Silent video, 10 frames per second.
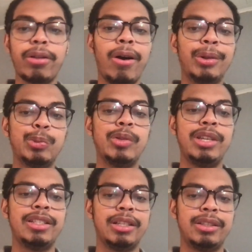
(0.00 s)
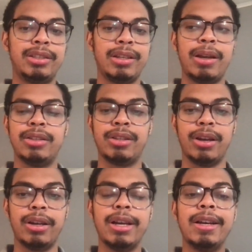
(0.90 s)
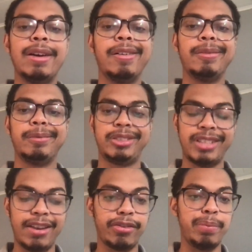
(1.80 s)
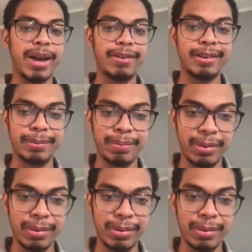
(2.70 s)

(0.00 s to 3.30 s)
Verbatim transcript: ultimately is the is the safer bet in,